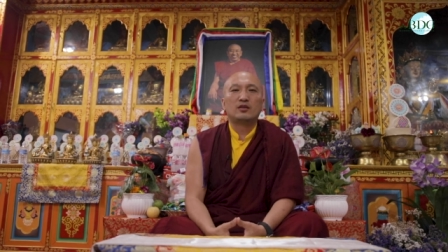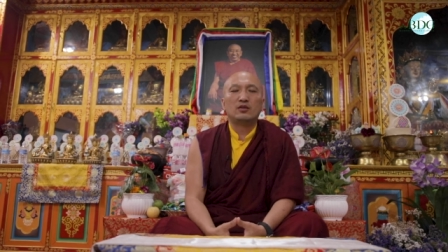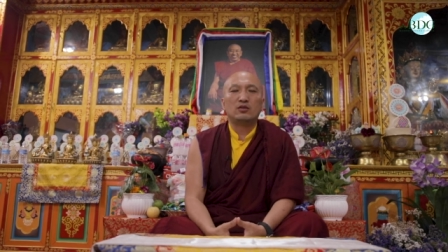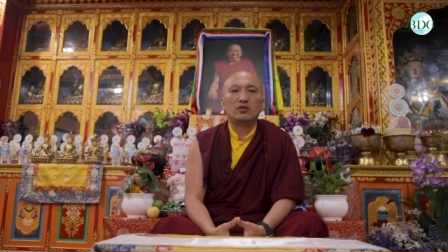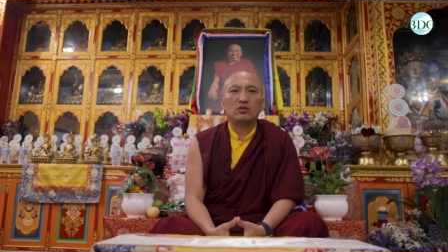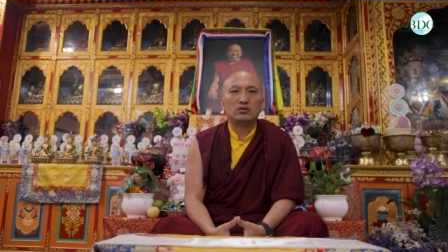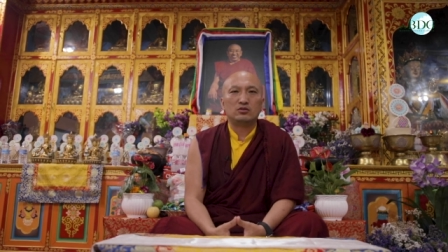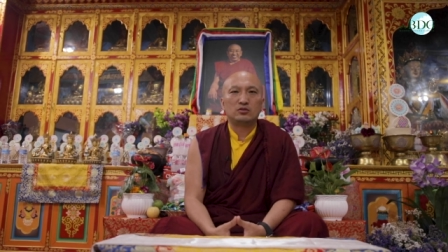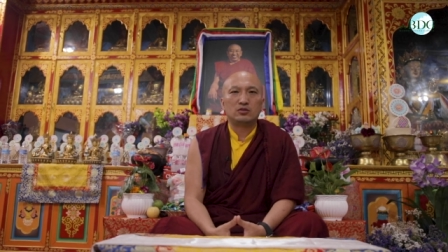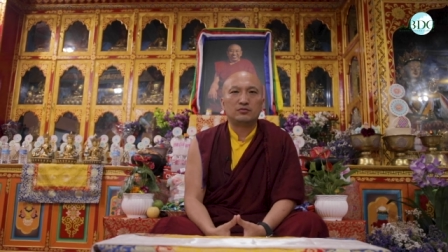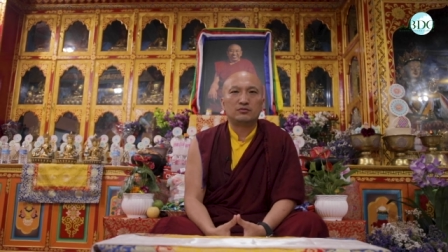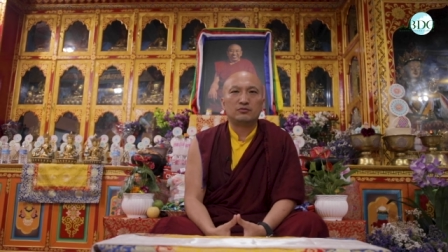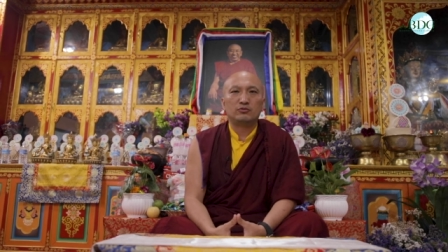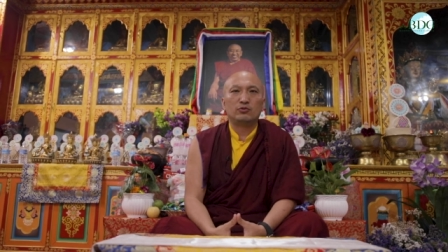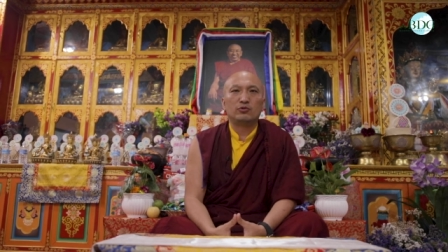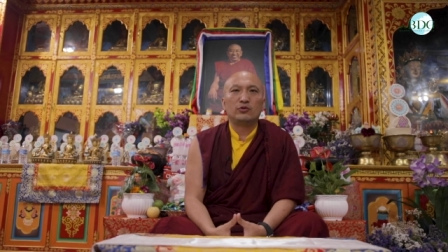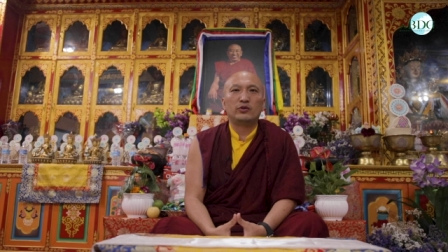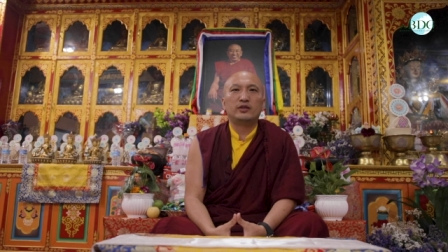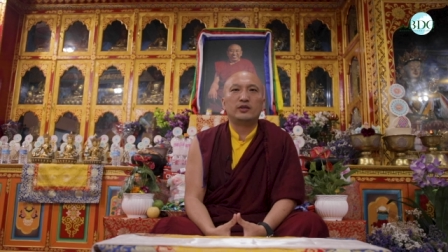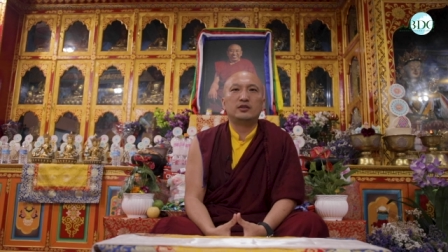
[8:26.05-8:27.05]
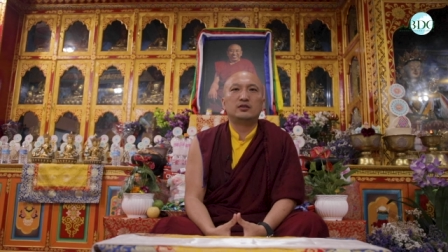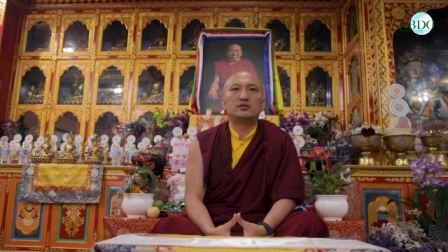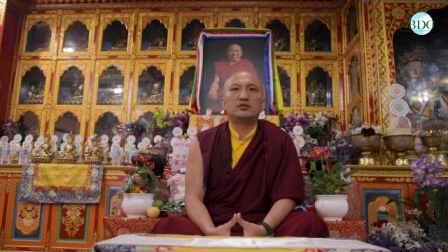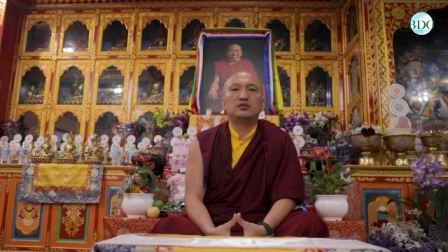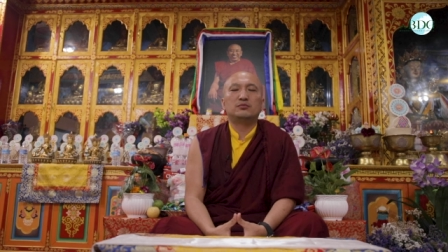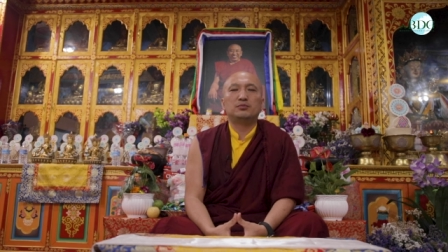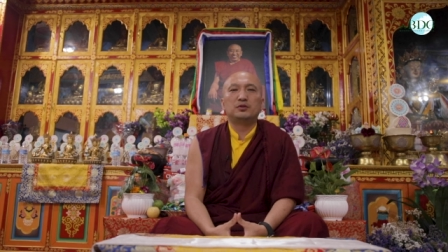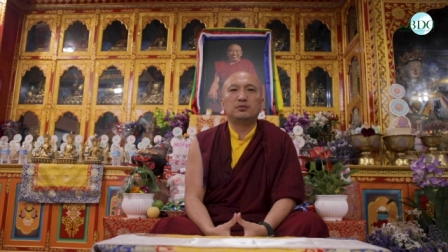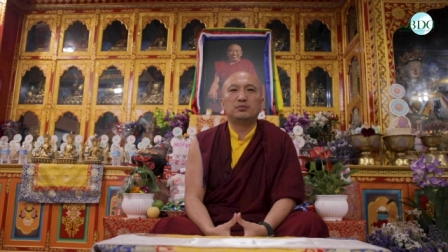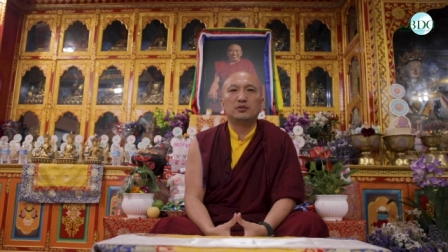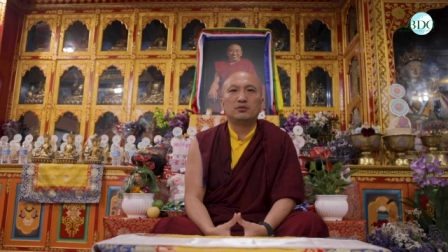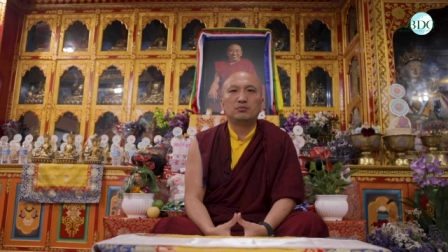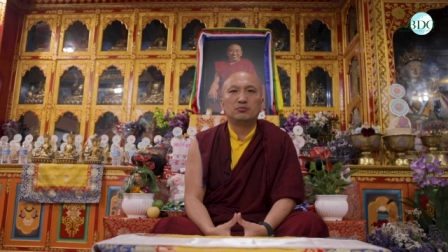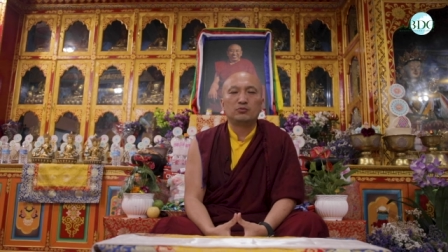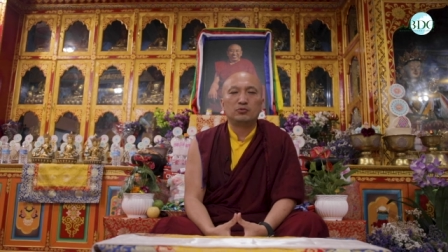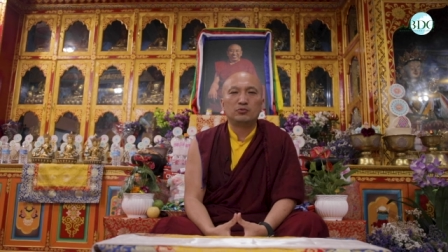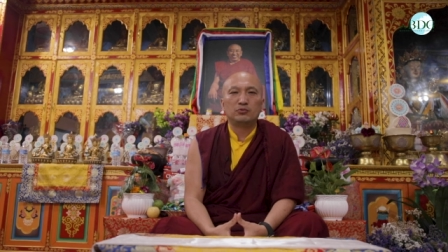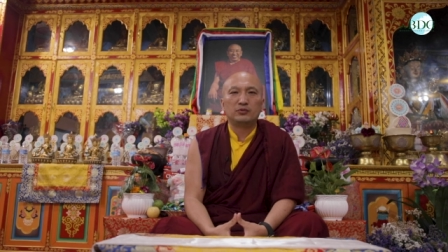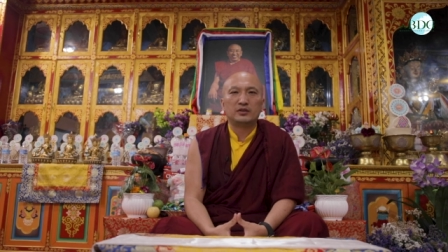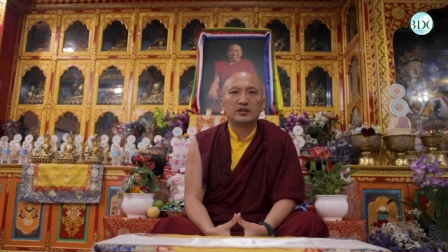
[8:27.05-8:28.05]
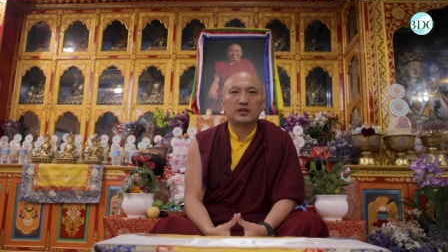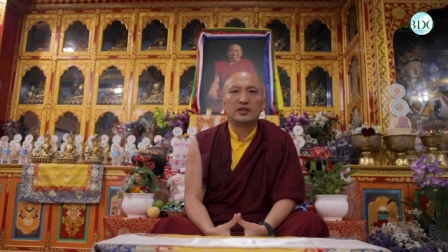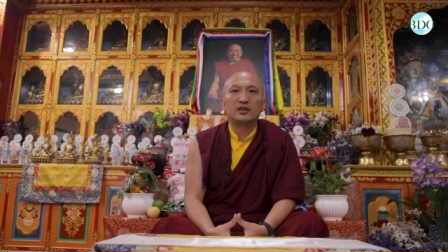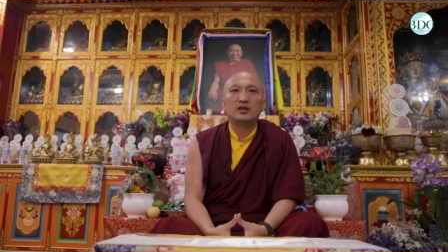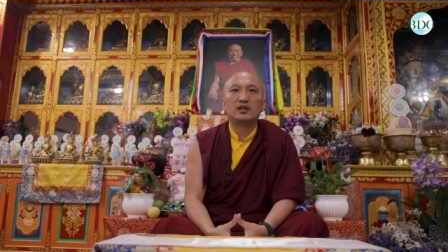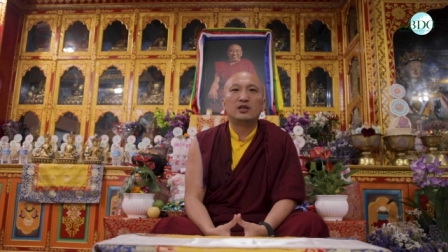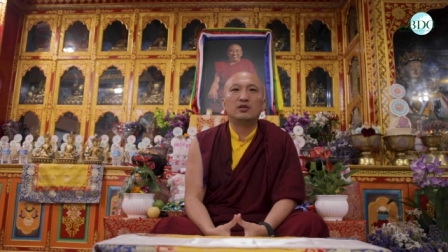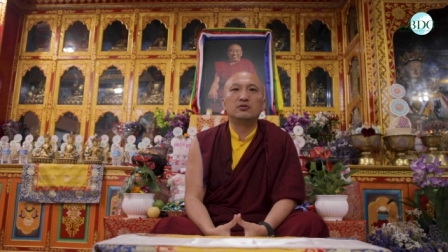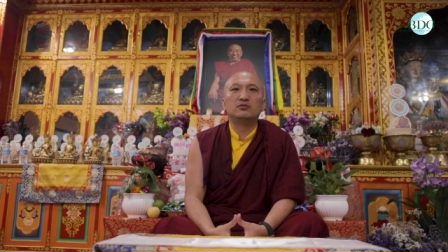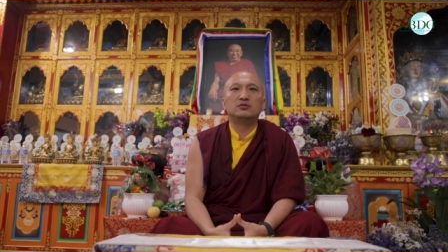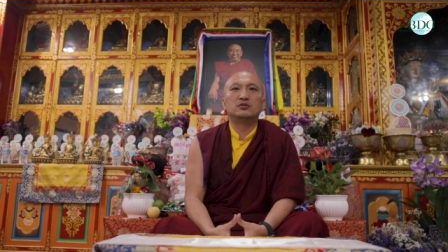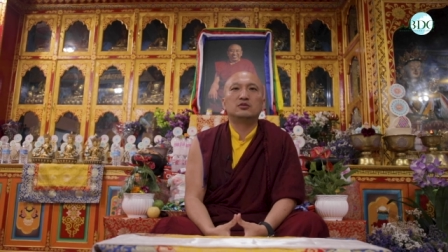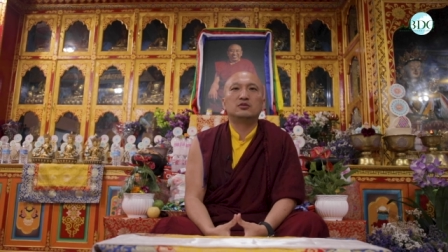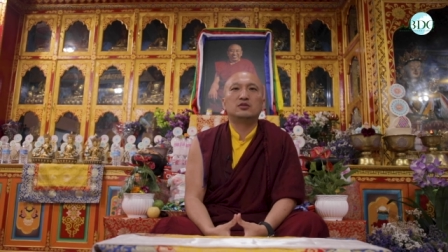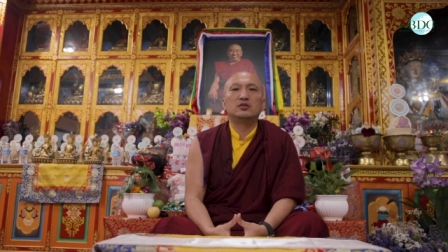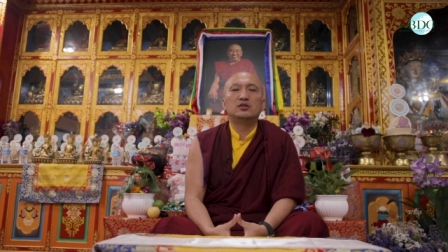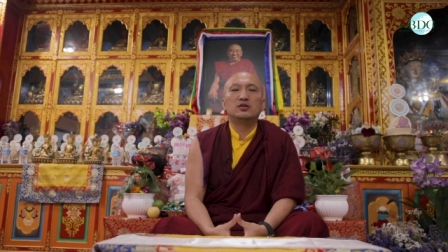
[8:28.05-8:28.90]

lots of noise, people moving around,